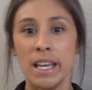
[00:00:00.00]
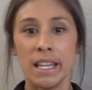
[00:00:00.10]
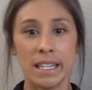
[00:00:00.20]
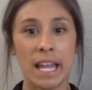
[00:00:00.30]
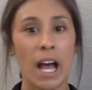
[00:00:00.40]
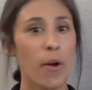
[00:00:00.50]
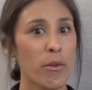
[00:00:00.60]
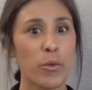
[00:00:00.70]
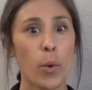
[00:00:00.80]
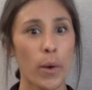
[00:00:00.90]
Now,
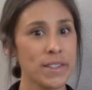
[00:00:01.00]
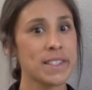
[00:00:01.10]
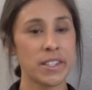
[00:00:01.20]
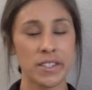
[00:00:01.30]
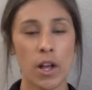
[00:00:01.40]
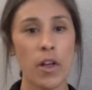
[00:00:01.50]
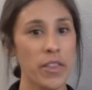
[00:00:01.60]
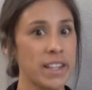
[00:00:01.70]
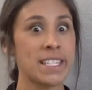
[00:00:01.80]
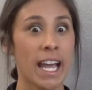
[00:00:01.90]
of course, there's all
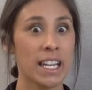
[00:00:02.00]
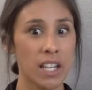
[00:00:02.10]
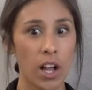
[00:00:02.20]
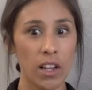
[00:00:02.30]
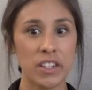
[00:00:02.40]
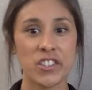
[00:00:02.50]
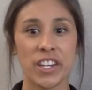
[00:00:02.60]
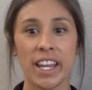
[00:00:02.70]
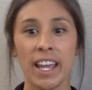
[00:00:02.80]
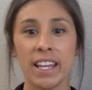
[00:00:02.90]
the
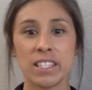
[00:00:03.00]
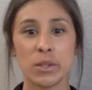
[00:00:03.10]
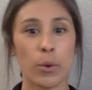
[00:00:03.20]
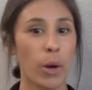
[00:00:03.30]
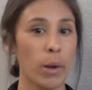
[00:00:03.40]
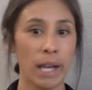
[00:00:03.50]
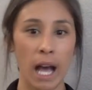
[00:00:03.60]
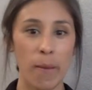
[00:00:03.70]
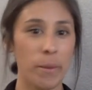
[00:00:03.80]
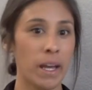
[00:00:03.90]
technology, and growing
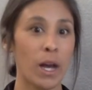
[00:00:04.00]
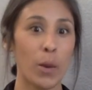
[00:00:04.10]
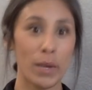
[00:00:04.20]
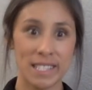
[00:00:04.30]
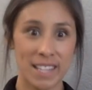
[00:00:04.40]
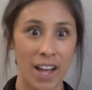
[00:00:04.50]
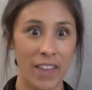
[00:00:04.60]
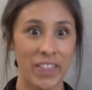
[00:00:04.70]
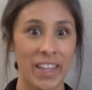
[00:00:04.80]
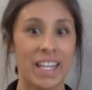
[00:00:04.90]
up, I always
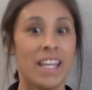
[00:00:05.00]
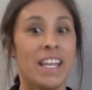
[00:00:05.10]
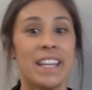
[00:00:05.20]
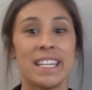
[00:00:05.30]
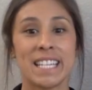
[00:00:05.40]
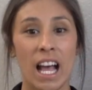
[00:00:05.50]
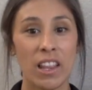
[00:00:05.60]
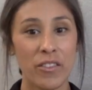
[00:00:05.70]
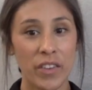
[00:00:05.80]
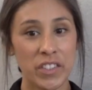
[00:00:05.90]
thought that the
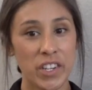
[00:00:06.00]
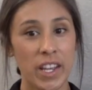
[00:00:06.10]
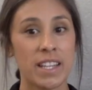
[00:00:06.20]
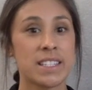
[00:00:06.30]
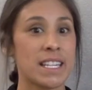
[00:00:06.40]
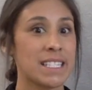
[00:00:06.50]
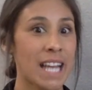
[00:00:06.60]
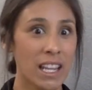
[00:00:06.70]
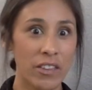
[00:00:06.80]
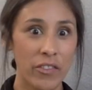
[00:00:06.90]
televisions and
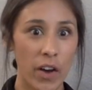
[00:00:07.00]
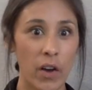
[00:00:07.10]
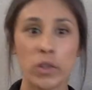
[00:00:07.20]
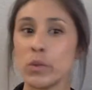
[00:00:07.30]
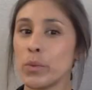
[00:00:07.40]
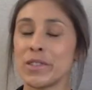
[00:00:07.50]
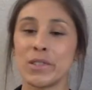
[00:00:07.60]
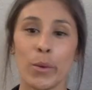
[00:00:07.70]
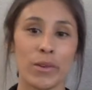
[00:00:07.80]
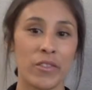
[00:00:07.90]
telephones were
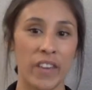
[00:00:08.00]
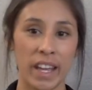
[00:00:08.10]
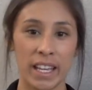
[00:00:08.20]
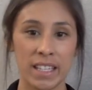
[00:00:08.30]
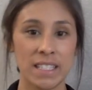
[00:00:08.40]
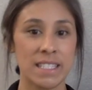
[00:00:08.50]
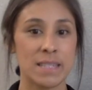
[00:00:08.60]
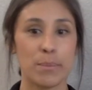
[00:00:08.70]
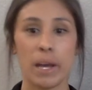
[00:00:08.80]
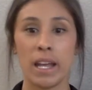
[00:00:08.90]
so advanced,
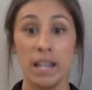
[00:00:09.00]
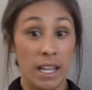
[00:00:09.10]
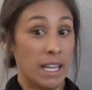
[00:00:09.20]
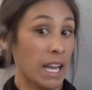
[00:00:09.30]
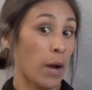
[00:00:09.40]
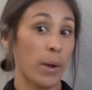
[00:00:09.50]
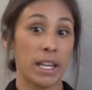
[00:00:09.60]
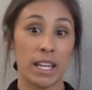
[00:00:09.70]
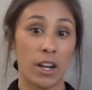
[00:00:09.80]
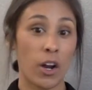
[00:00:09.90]
but now I
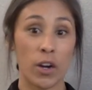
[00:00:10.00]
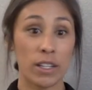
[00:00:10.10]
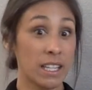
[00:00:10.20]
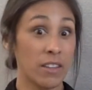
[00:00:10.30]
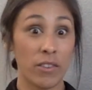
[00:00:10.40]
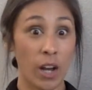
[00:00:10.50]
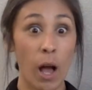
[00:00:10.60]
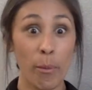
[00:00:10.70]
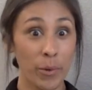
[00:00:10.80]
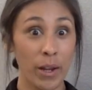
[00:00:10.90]
can hardly even
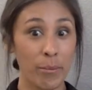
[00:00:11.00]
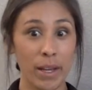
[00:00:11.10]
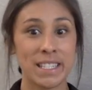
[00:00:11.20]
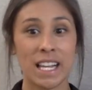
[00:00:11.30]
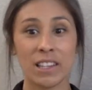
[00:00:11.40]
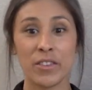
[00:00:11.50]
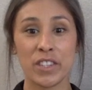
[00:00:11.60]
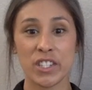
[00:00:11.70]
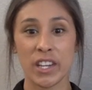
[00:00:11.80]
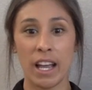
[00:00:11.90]
operate my
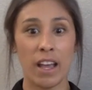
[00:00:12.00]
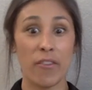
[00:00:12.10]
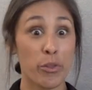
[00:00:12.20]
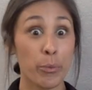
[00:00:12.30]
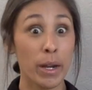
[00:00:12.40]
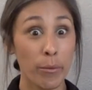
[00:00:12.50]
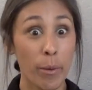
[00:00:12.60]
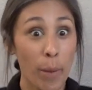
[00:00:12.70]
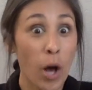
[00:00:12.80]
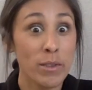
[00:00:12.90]
television. I have 3
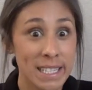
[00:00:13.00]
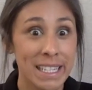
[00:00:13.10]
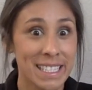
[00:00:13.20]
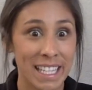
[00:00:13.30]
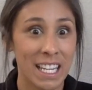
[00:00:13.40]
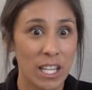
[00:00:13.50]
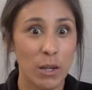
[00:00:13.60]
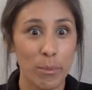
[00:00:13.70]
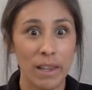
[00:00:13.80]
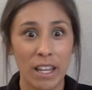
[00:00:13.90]
remotes, Lizzie. Can
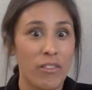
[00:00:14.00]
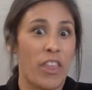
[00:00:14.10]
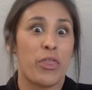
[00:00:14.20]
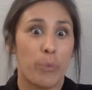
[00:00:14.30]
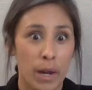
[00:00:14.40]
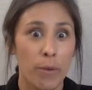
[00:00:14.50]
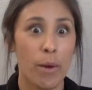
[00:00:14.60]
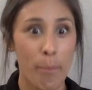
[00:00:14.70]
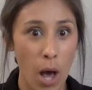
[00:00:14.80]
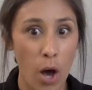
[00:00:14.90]
you believe it? 3
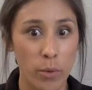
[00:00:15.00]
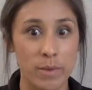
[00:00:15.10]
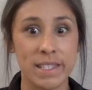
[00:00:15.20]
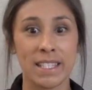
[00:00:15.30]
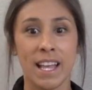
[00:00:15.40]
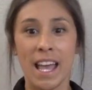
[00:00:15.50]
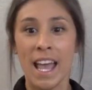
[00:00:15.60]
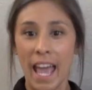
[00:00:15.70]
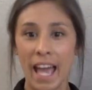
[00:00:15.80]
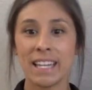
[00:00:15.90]
remotes.
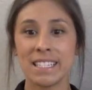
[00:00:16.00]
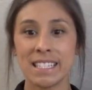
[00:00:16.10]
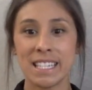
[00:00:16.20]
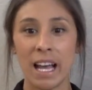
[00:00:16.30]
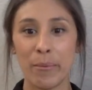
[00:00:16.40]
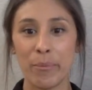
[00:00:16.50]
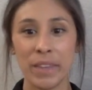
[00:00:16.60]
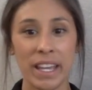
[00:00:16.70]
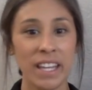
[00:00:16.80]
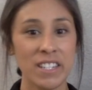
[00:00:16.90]
And the
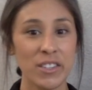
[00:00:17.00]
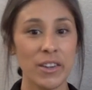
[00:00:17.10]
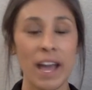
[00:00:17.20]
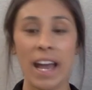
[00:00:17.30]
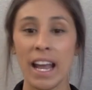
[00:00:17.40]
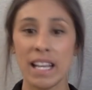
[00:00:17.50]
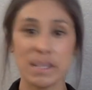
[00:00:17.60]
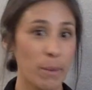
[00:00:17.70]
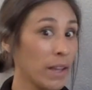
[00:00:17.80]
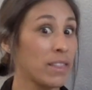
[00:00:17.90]
internet has
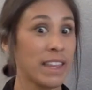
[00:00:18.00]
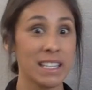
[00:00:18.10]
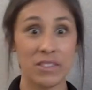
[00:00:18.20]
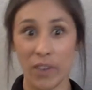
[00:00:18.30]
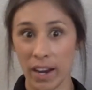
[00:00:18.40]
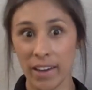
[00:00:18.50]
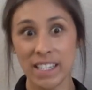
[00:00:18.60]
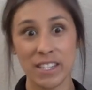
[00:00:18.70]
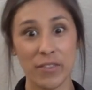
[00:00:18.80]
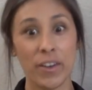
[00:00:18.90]
made things very
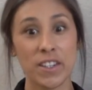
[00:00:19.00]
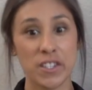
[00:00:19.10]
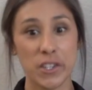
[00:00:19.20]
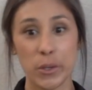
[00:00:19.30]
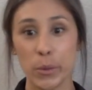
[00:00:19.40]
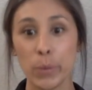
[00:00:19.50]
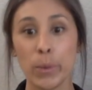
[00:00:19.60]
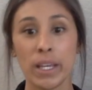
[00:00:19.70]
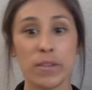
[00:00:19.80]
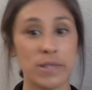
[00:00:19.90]
different too. We
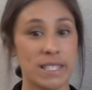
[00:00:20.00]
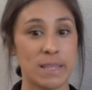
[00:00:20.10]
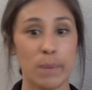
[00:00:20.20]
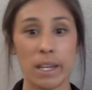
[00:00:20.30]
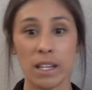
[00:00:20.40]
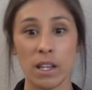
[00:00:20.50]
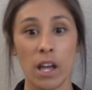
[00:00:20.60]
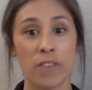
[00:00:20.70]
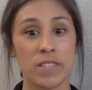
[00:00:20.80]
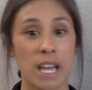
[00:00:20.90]
used to spend a
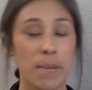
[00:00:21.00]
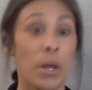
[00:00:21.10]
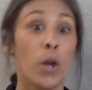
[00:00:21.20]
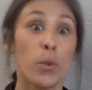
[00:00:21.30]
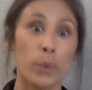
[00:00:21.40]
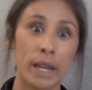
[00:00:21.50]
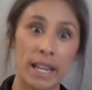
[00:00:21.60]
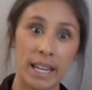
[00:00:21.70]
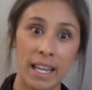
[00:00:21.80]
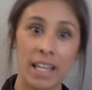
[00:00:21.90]
lot of time
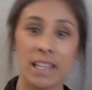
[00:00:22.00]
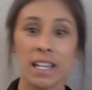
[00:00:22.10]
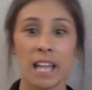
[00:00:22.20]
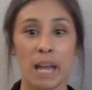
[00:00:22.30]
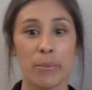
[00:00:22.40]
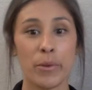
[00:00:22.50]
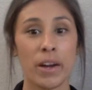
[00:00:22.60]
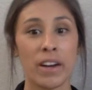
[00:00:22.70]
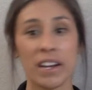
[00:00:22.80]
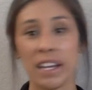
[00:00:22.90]
reading in the
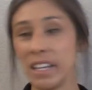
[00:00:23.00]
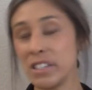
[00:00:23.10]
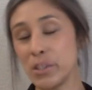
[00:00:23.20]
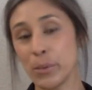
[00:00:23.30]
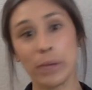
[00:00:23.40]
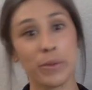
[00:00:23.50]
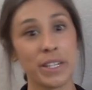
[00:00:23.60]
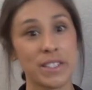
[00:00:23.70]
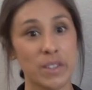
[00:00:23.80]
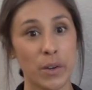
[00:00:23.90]
library and doing
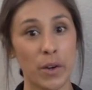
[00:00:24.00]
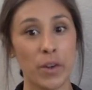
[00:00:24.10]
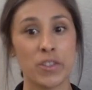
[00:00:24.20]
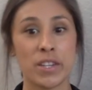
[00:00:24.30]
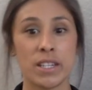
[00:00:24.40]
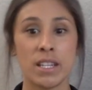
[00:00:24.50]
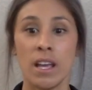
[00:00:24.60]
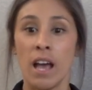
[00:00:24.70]
research, and